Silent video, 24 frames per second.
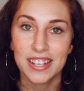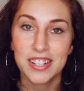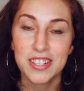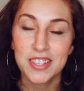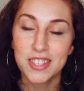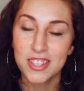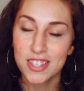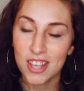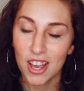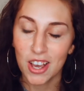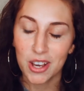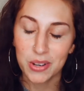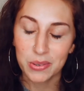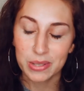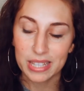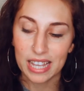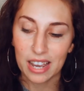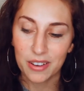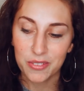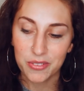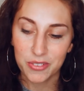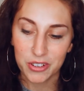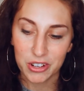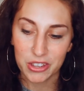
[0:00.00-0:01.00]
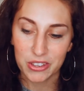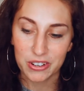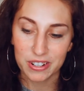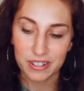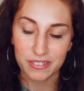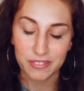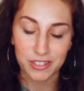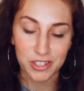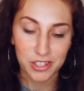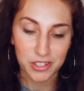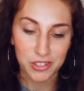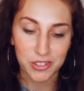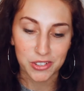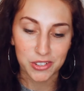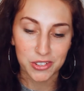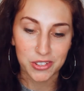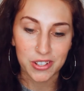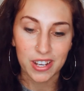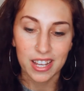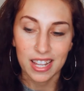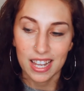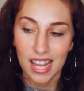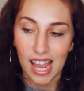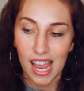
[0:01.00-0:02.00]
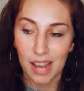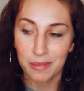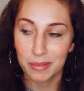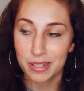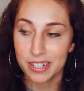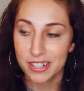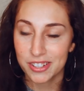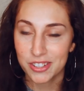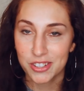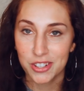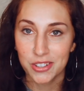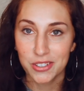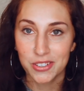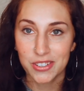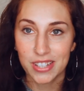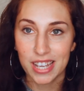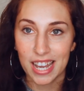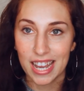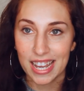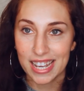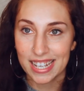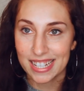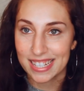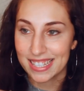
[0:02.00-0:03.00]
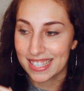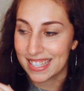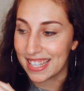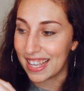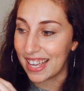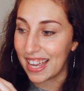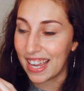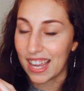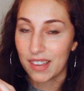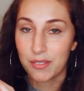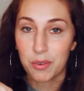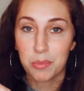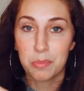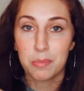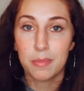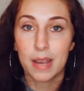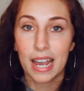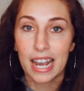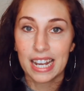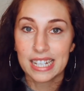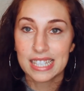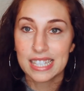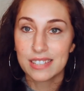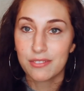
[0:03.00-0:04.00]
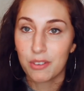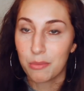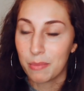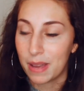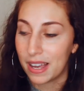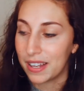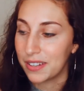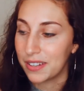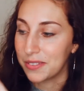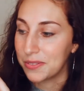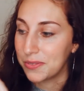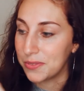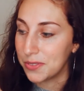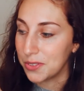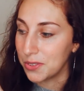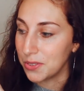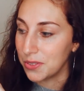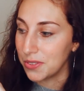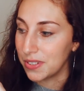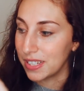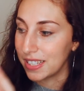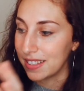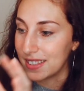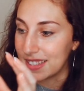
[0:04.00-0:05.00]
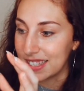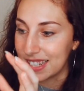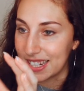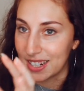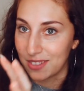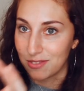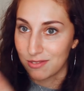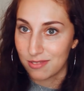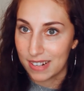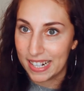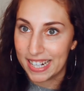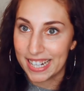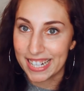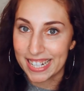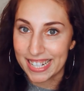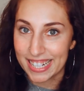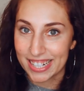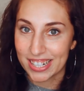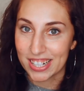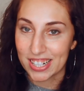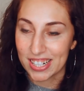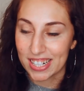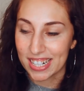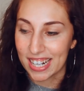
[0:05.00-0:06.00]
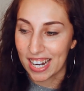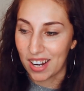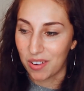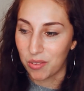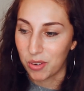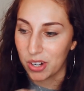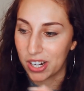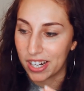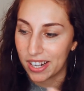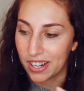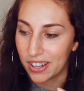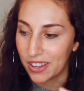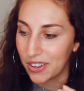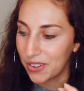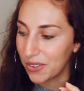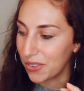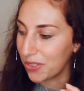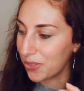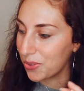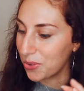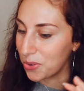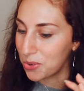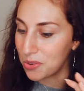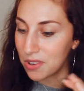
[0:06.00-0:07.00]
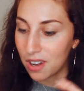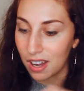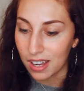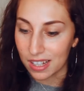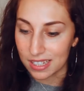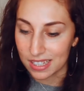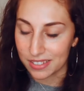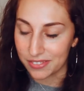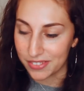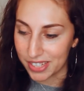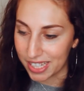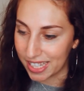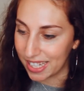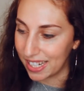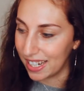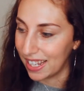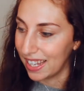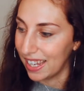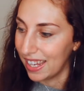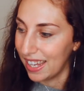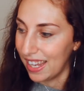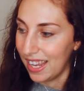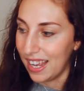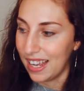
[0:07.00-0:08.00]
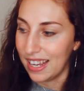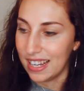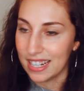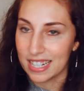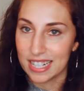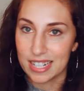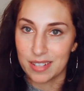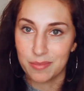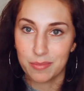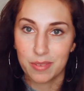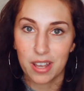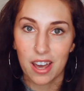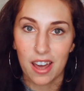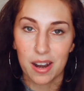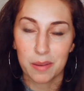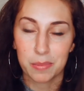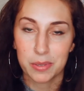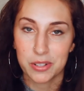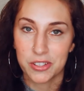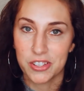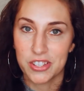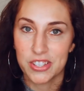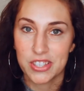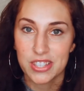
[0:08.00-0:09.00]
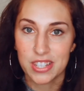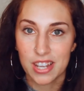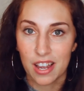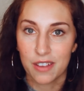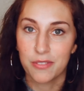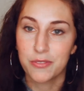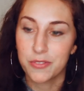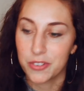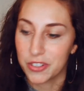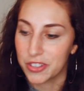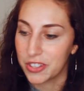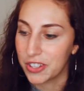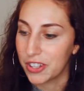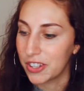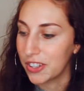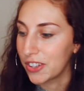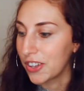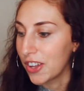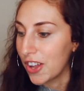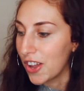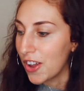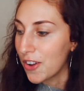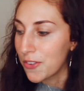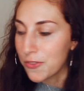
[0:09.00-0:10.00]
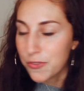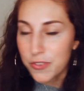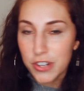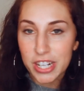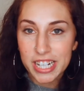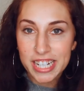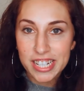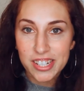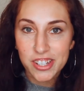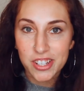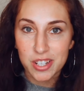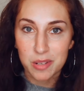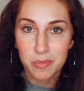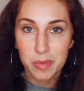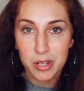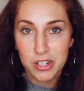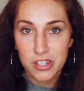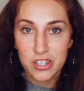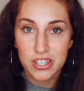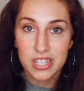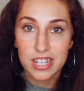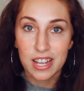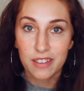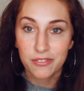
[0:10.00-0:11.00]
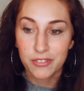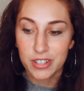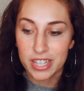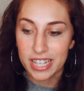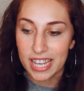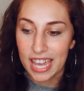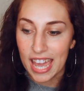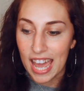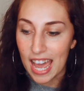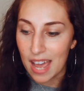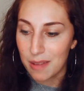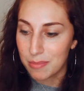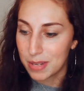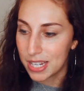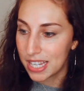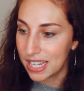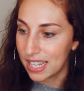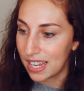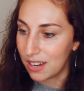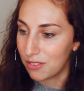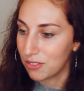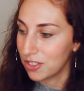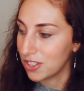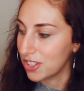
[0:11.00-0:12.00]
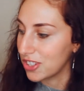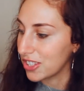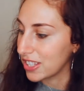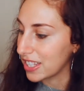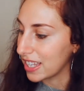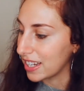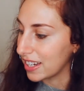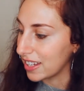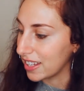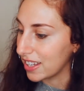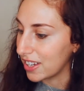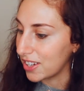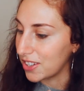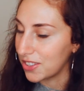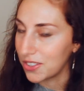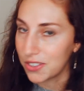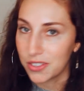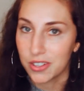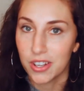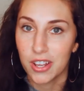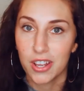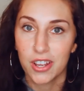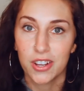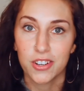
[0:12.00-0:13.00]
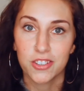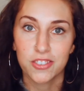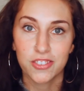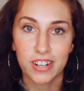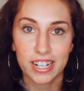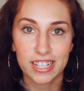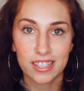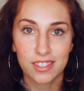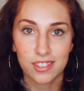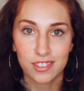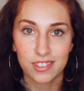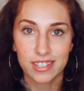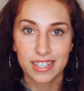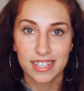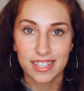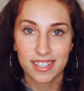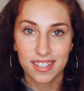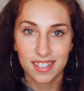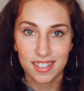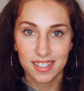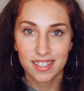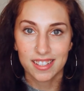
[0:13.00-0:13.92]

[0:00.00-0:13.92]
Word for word: So without further ado, I'm going to show you guys, I have a massive amount of food sitting right here, and we're going to go through all of it. Got a bunch of stuff for the fridge and a bunch of stuff for the cabinet, and we're just going to go right through it.